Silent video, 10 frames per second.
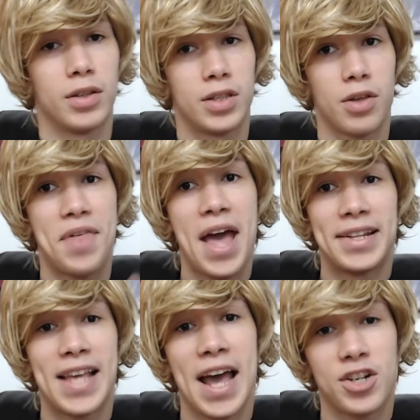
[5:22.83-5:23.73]
So
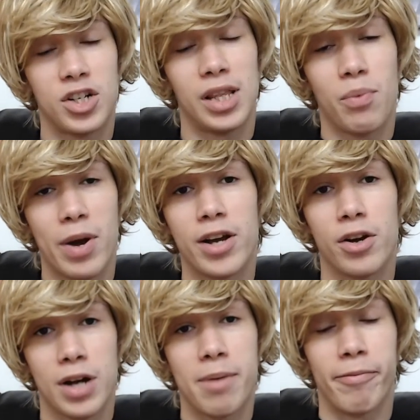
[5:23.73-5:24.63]
that's actually where your
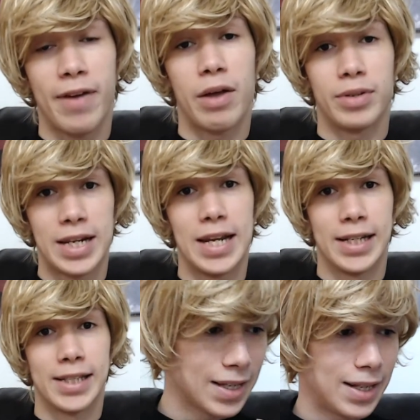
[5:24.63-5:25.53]
cum fountain
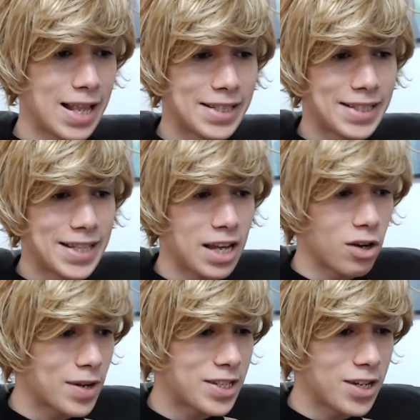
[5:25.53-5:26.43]
is. Let's see,
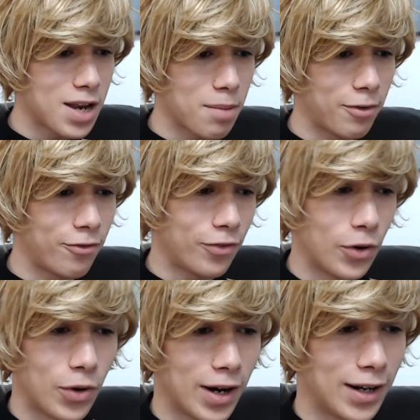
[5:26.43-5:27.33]
question number
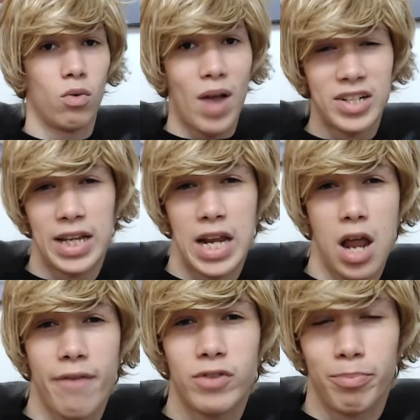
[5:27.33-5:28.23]
4. We're actually gonna
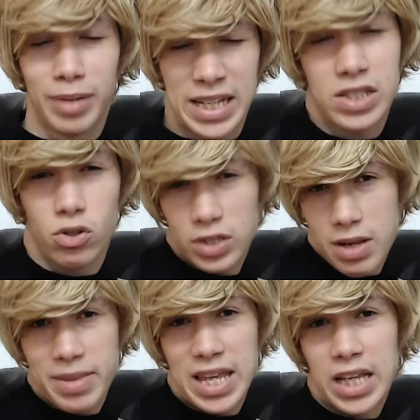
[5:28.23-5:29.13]
have to blitz through
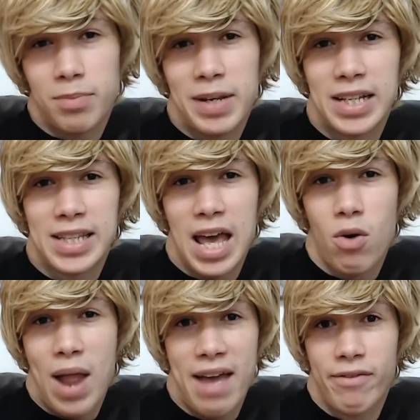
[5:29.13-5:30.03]
some of these because I
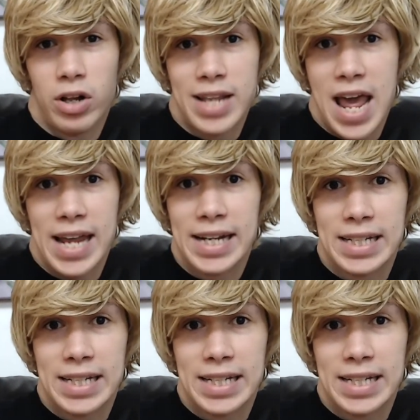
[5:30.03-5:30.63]
don't have all night.